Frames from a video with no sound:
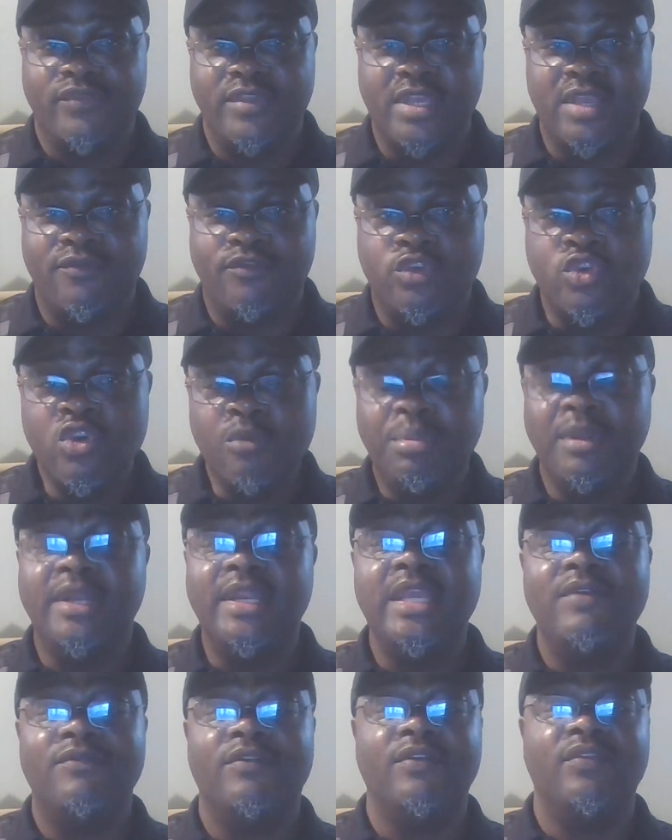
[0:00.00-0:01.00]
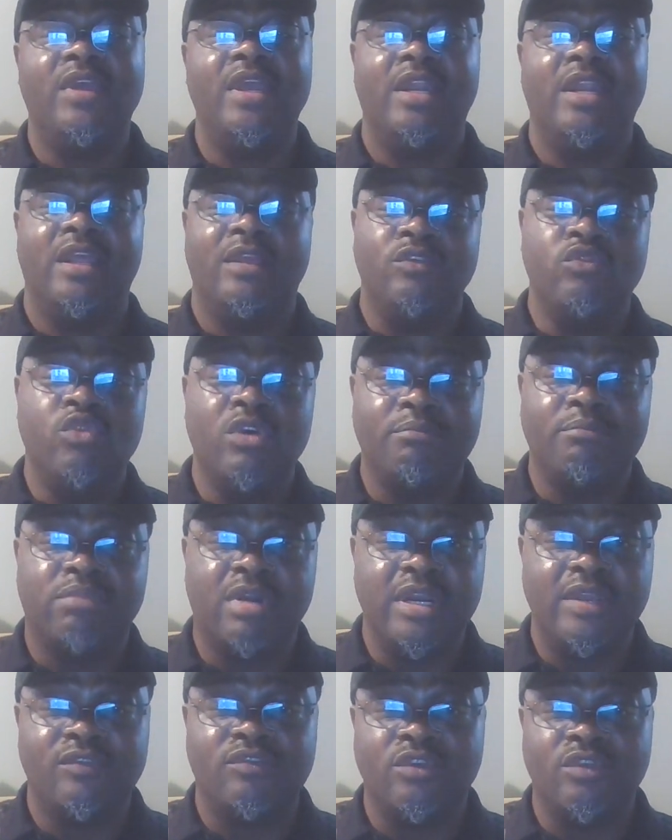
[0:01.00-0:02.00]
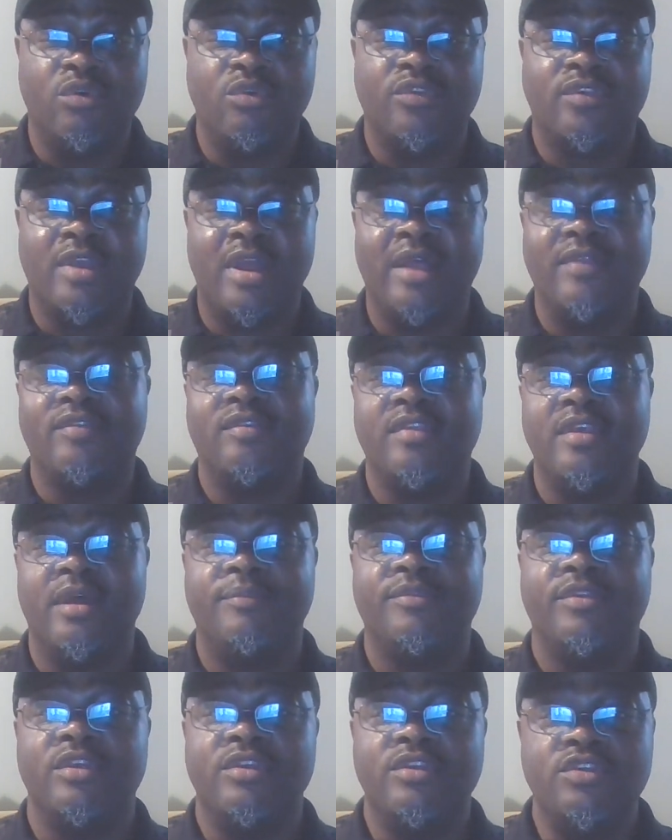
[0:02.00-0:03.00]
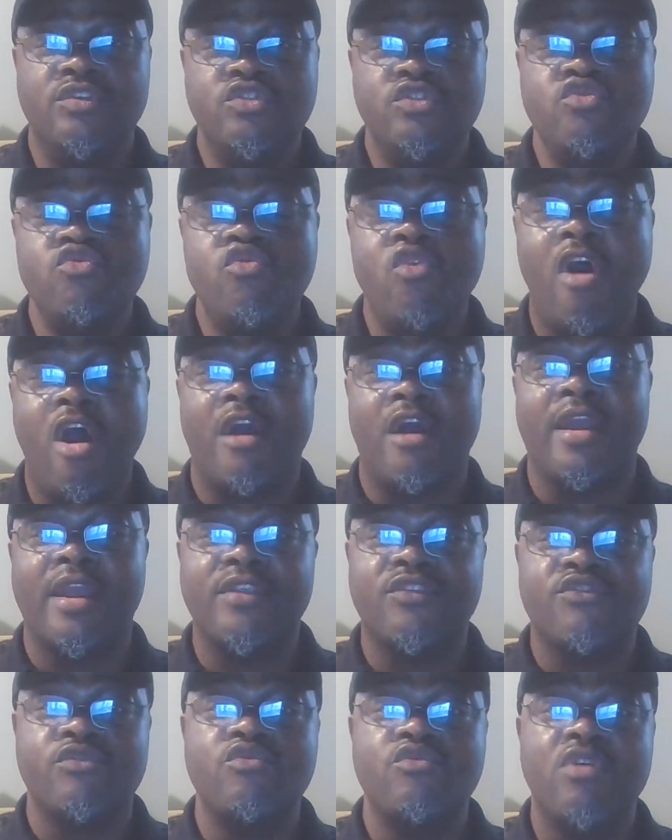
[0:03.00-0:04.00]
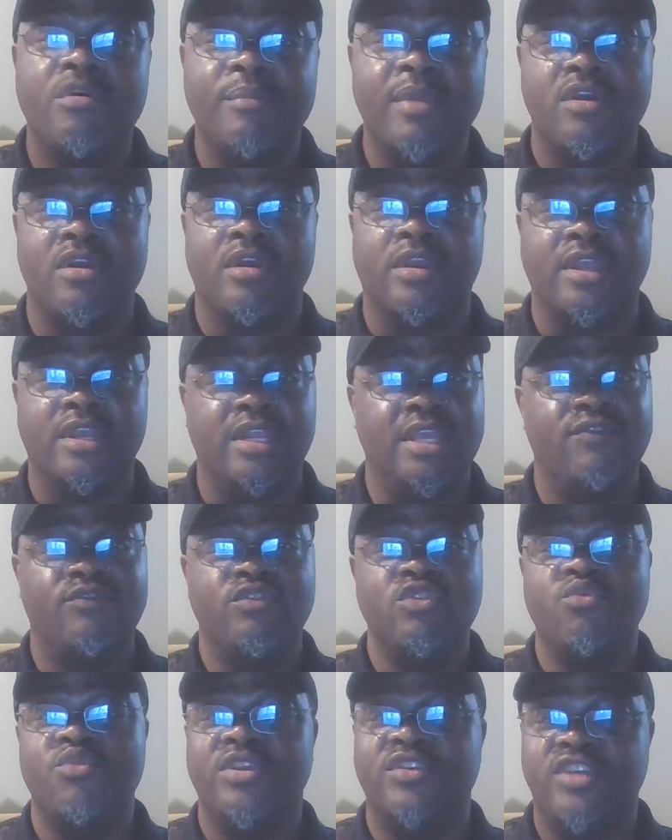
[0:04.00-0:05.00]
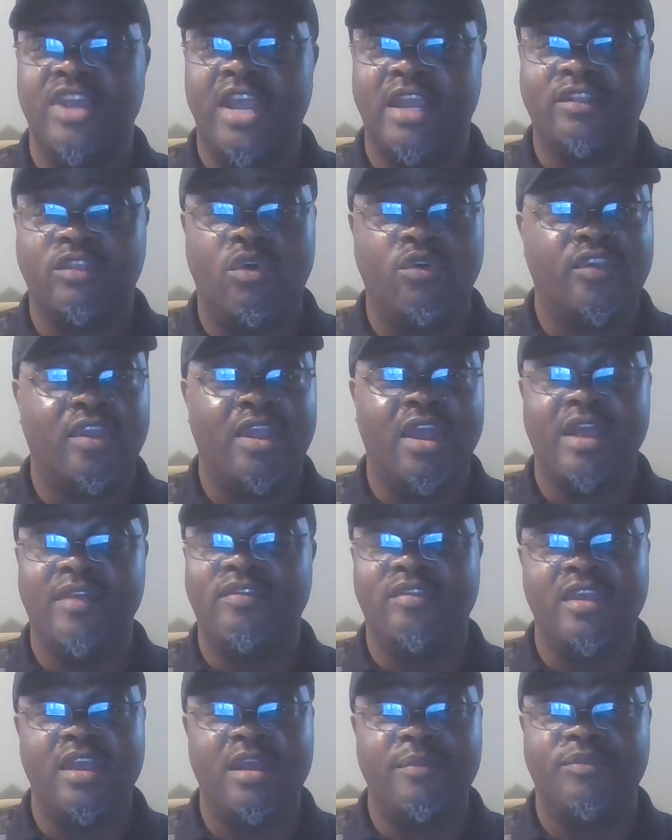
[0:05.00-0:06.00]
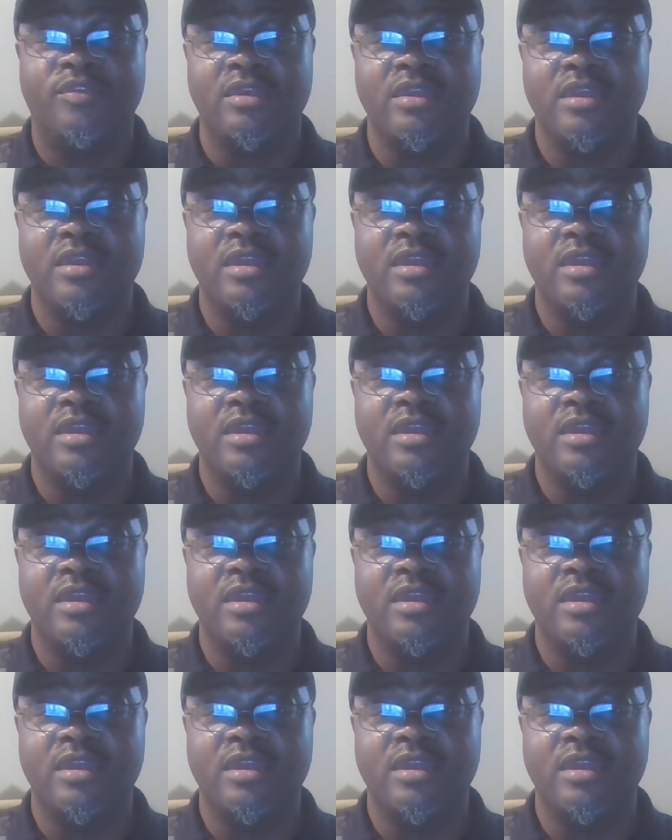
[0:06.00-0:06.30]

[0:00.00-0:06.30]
If you believe in that and you embrace those concepts, you are a true American. If you reject those concepts